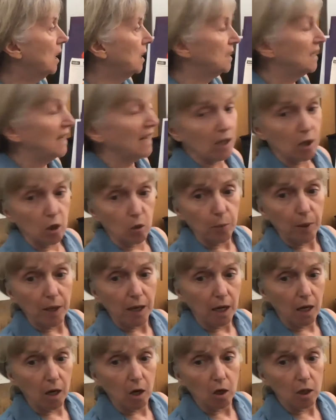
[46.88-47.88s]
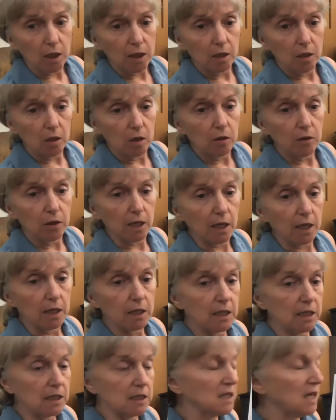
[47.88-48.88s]
yellow pear here that
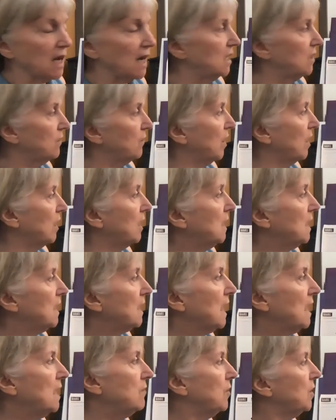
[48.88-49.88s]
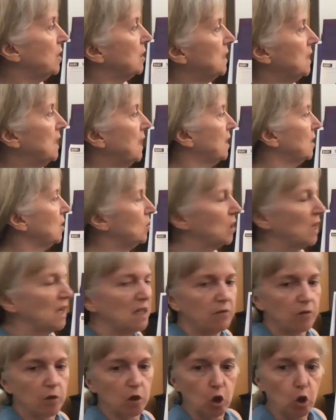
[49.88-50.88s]
is kind of a yellow, kind
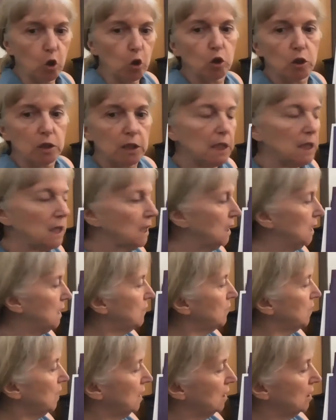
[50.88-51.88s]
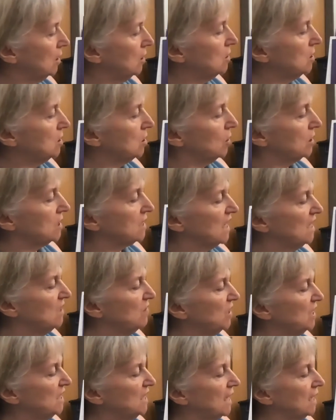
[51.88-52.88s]
of a goldy kind of yellow. So it's kind of
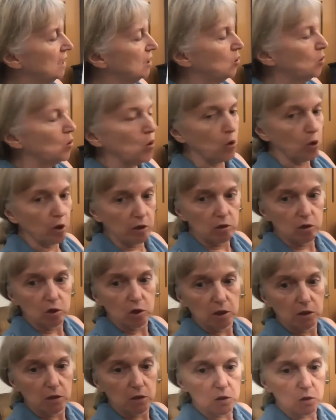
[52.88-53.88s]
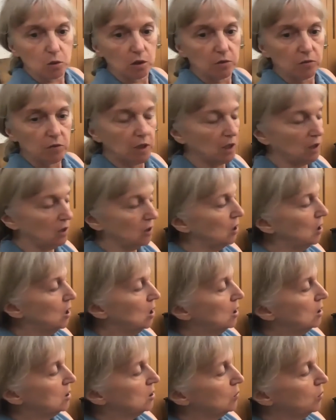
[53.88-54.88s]
a yellow orange sort of color.
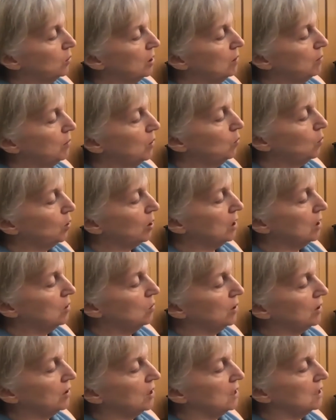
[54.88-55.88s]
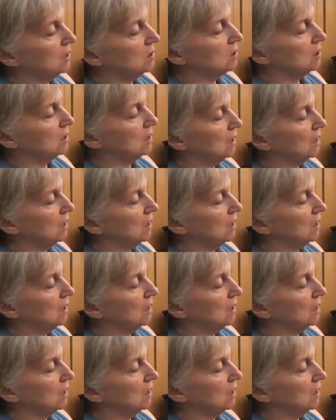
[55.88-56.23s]
So we're going to be working with these